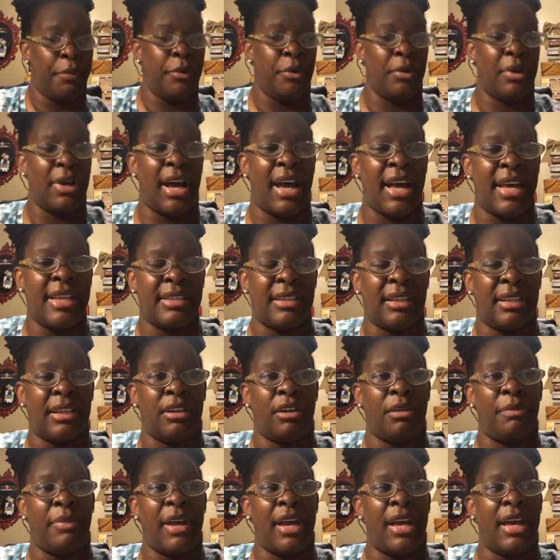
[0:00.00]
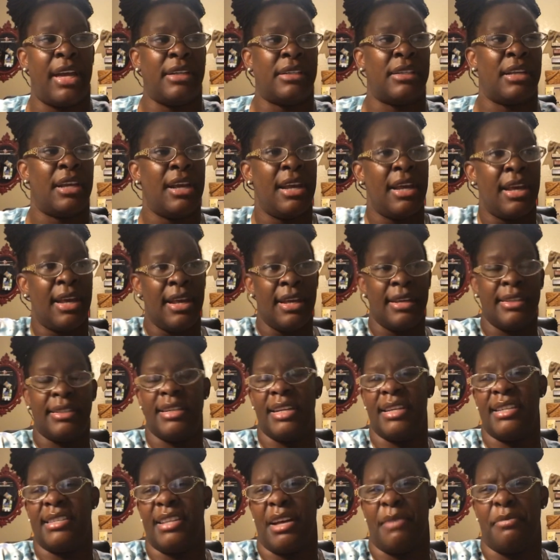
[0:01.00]
um, help you guys a little
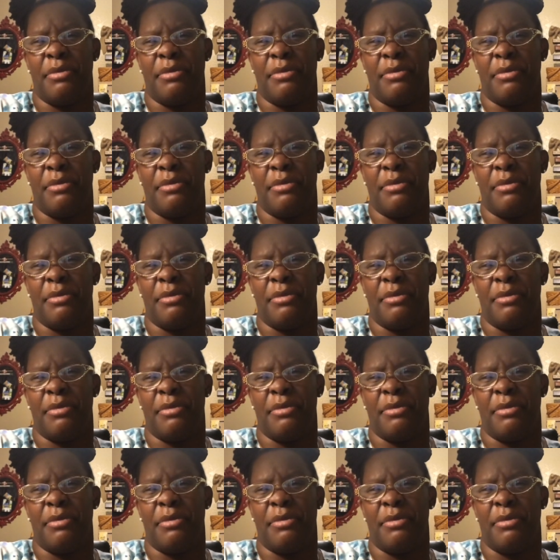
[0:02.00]
bit